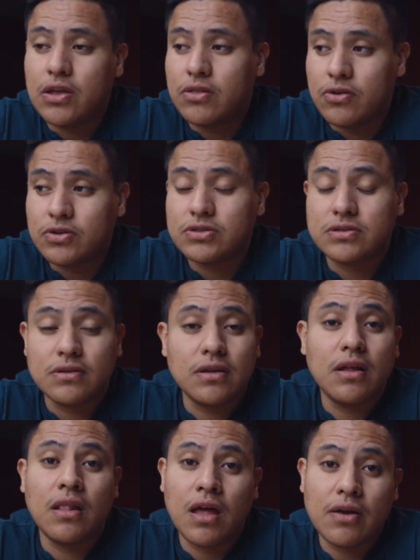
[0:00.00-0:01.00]
there's
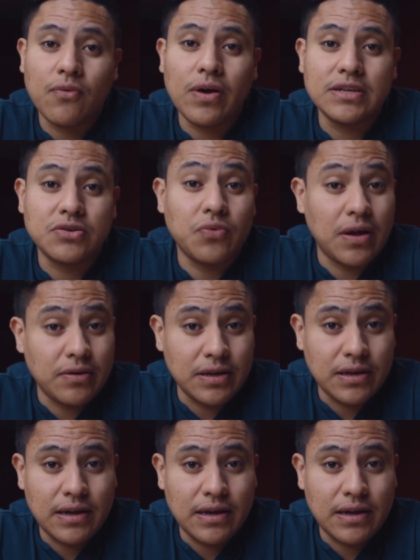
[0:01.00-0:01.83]
a lot of ways around it,